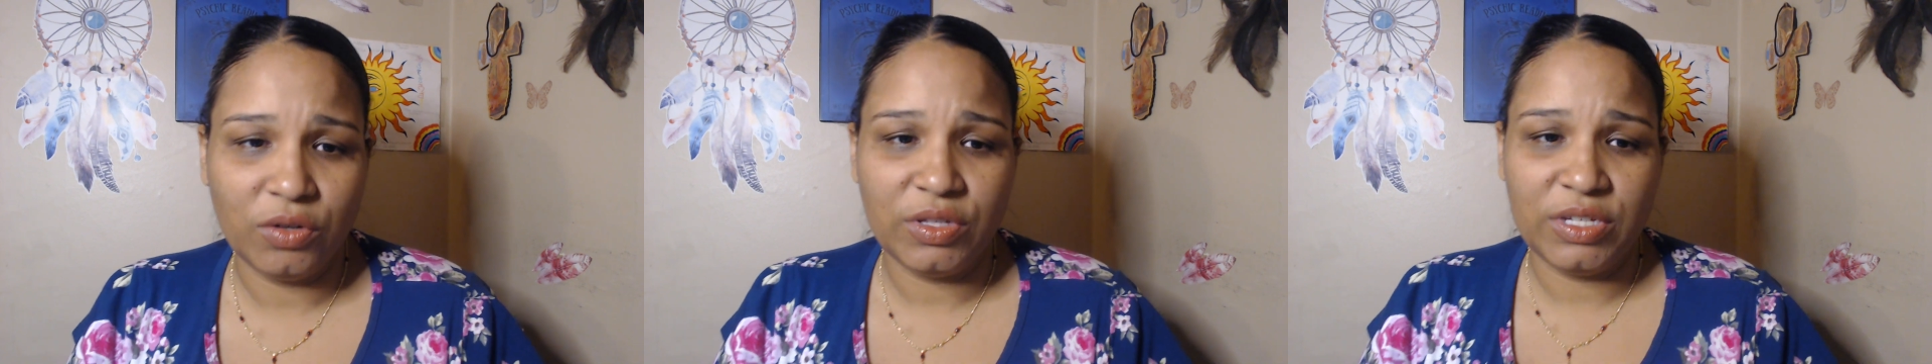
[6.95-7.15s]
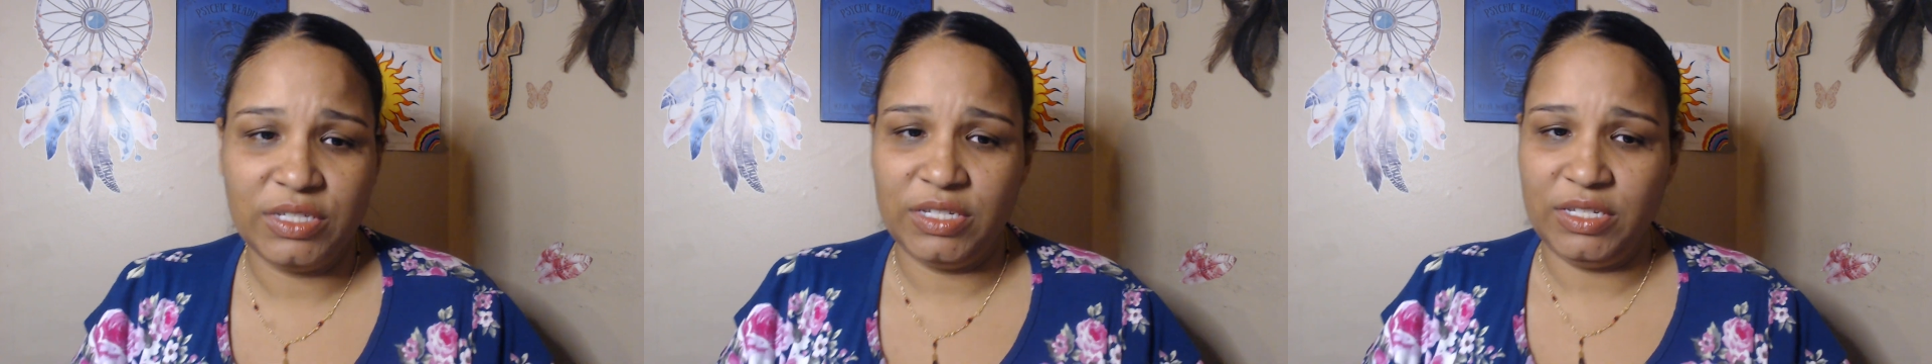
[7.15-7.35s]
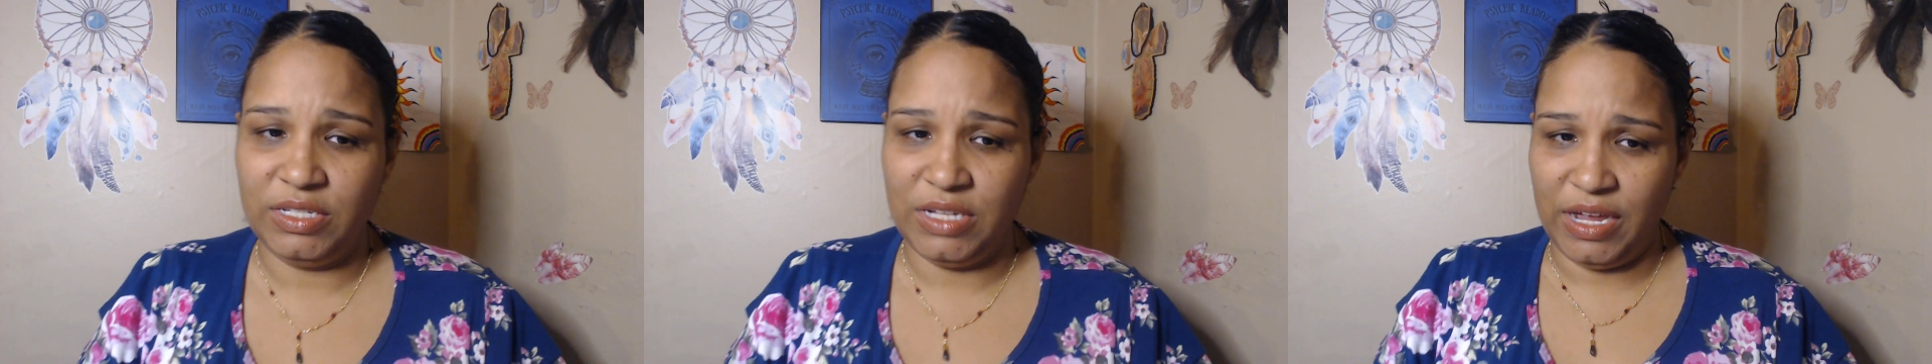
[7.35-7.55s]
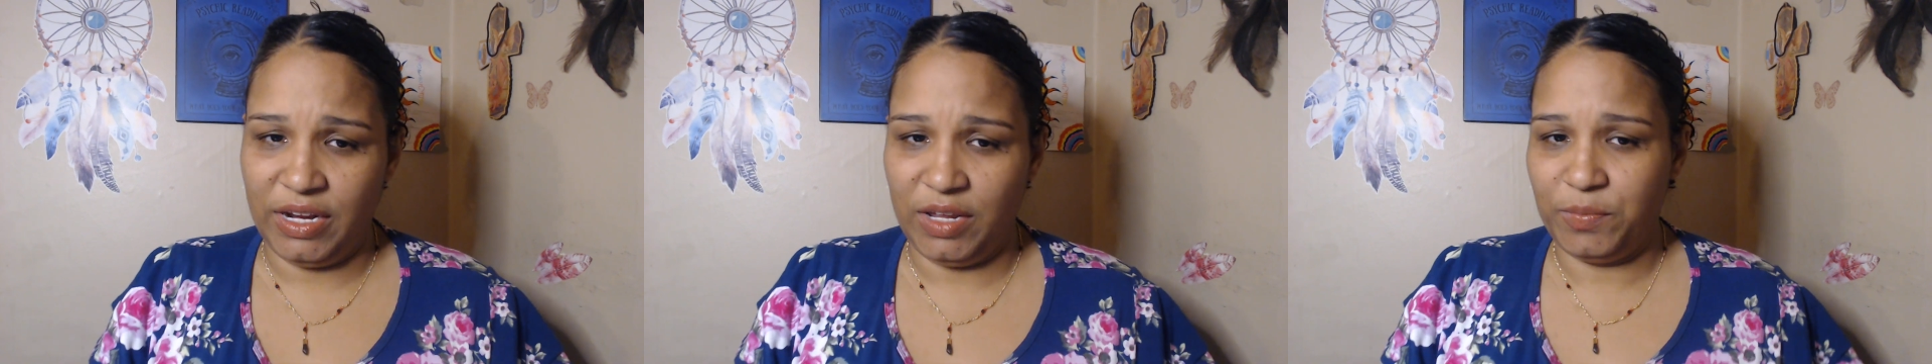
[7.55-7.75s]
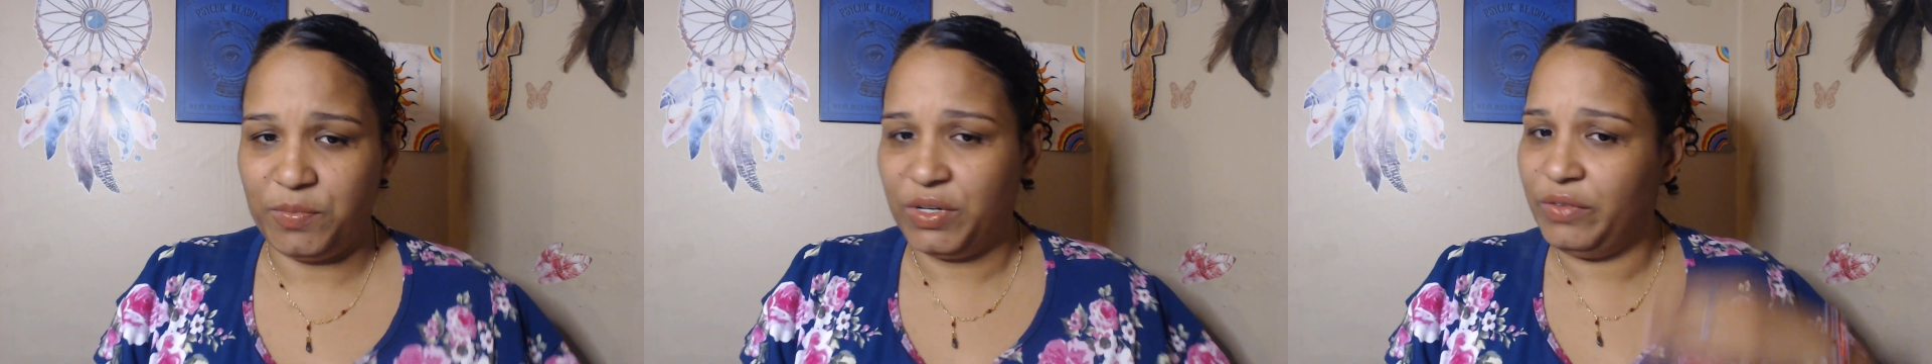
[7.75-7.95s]
This is not
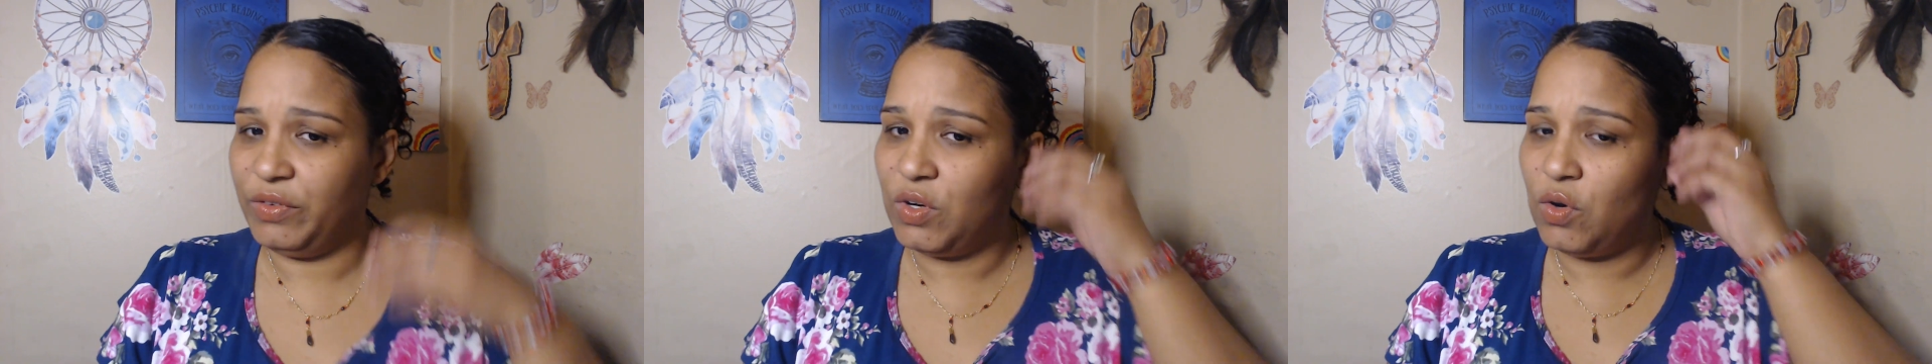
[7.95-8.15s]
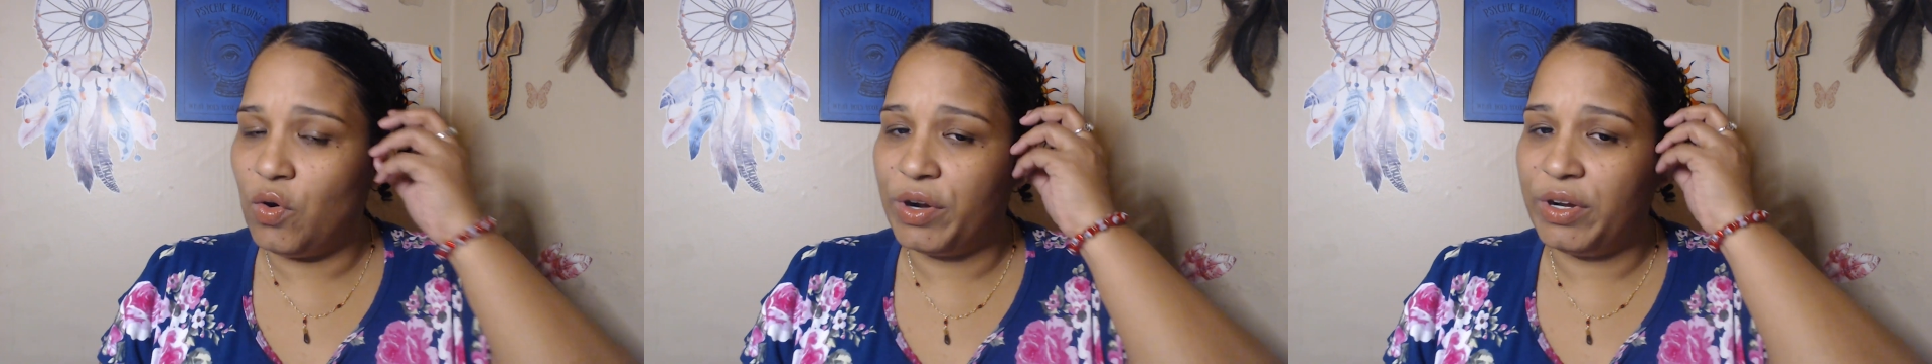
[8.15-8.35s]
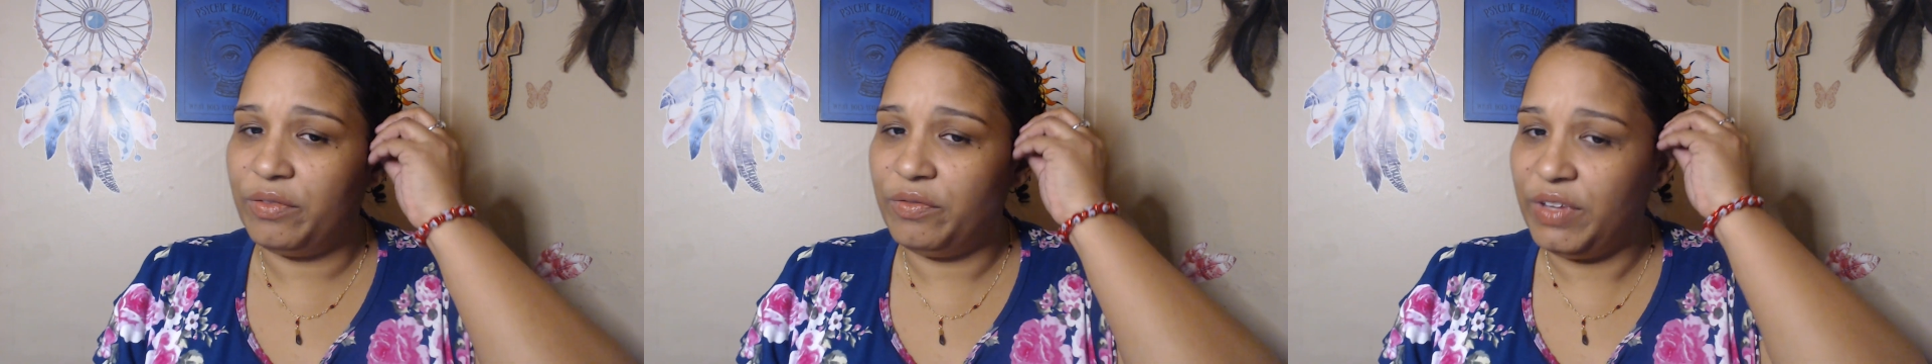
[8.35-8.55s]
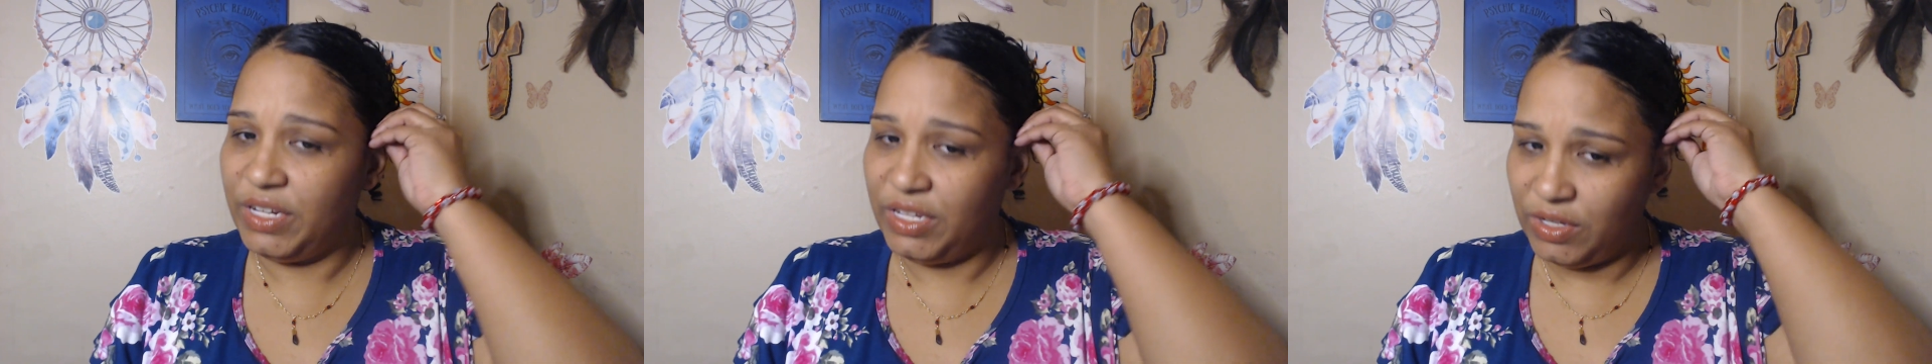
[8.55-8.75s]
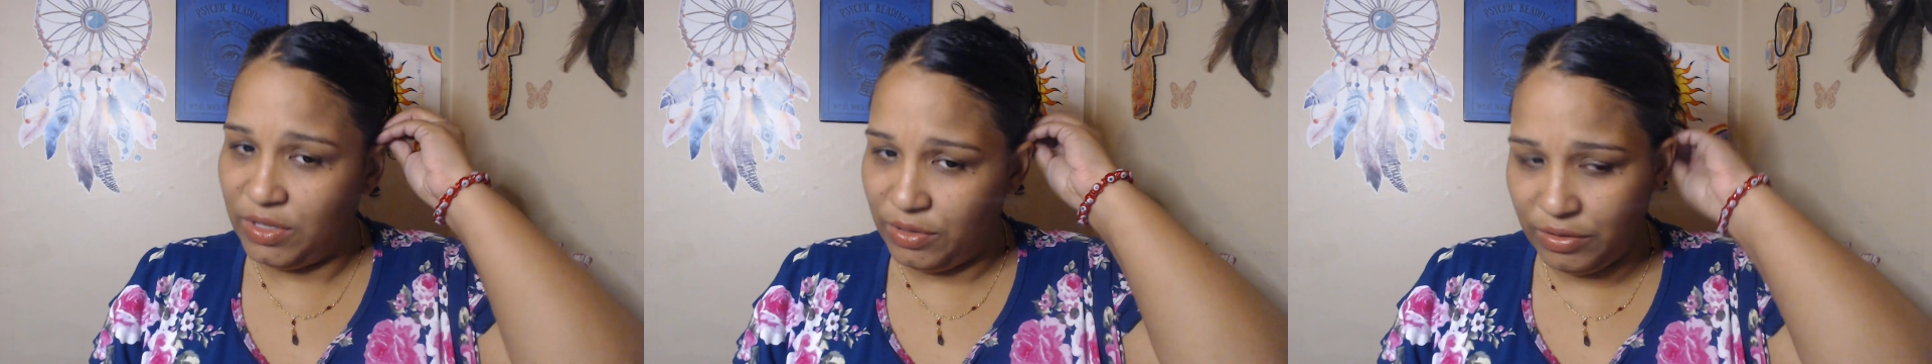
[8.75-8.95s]
a pre-recorded
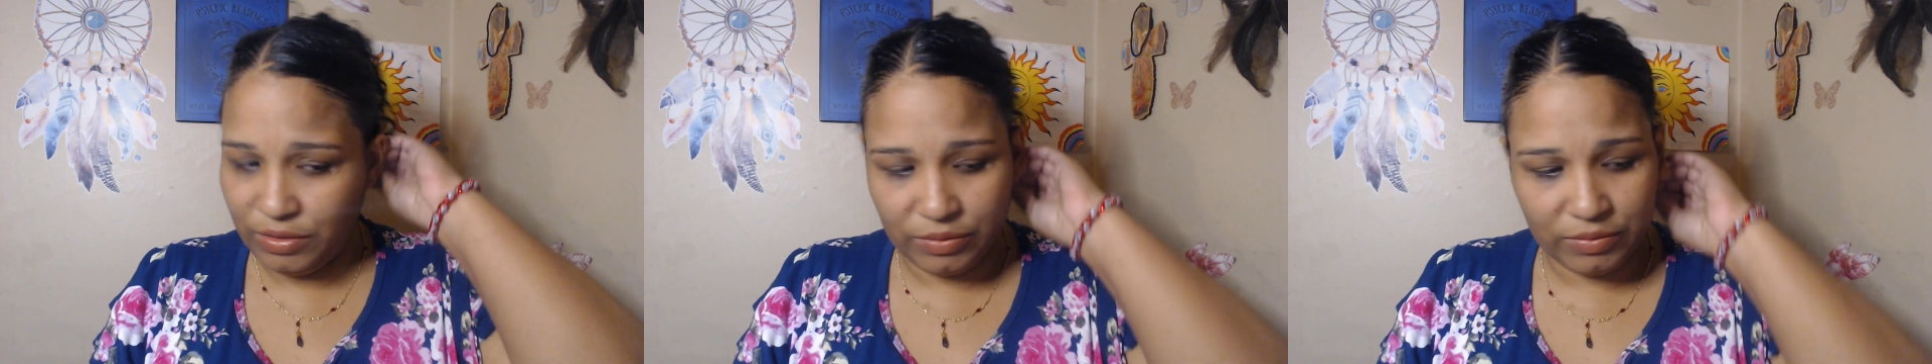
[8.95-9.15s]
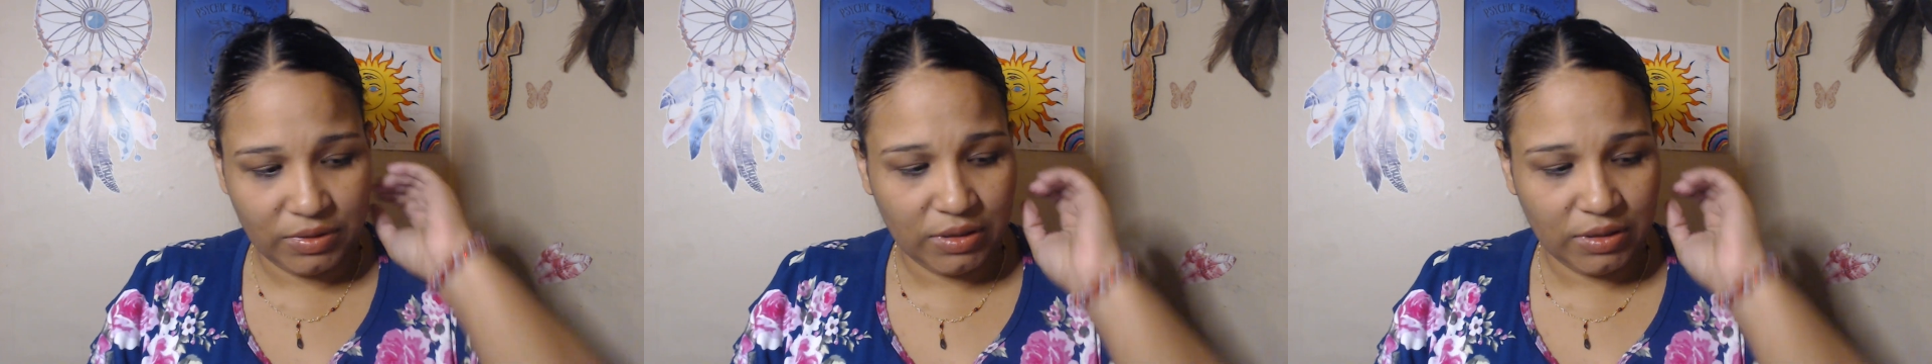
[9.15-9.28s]
video